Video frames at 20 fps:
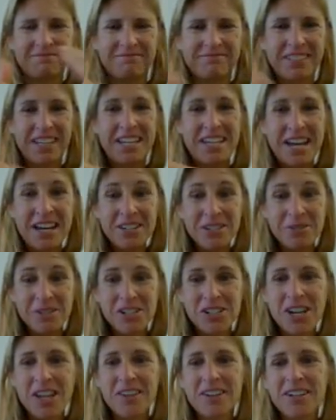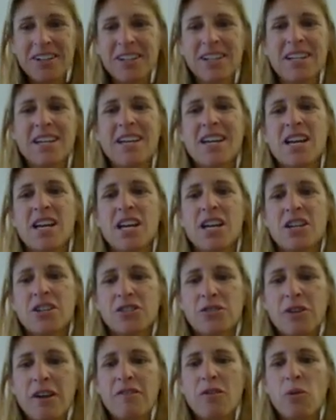connect to each other.
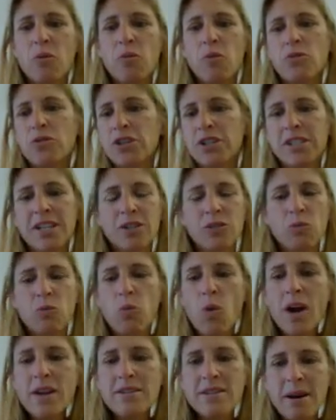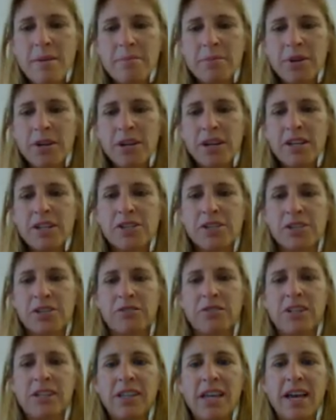So I've just says one number is
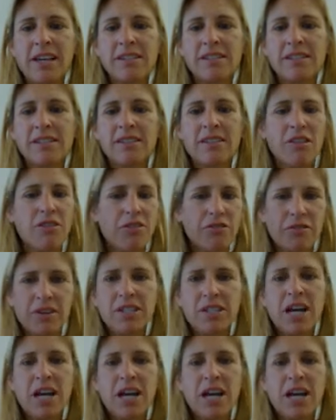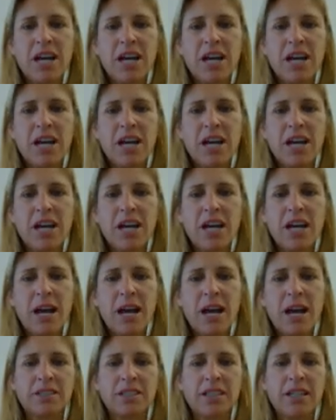3 less than 3 times another.
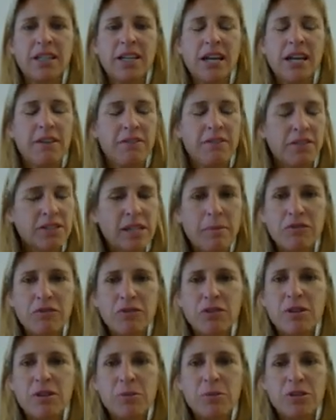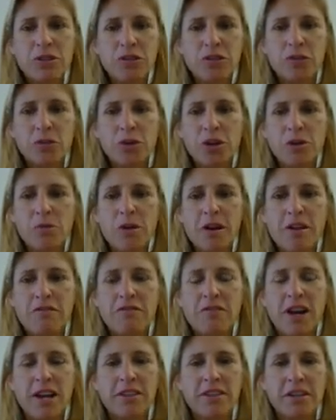If the sum of 2 numbers is 41,
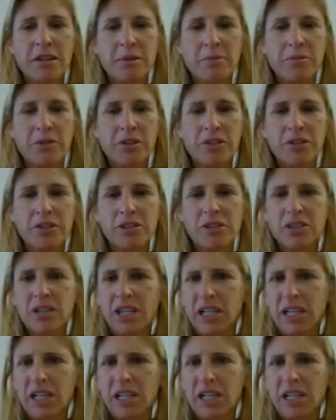find the numbers.